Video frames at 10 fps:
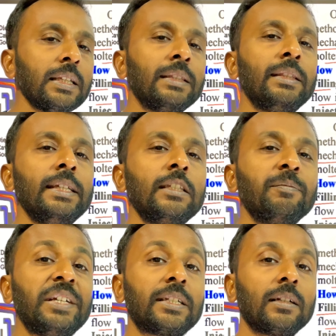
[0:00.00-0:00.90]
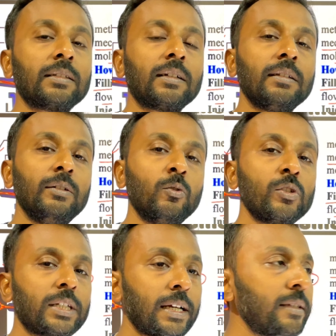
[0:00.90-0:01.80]
These metals are
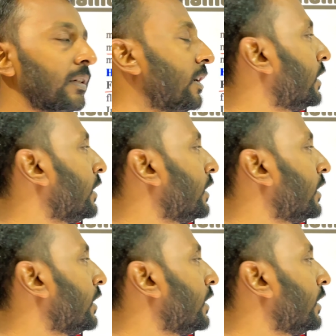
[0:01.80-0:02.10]
used as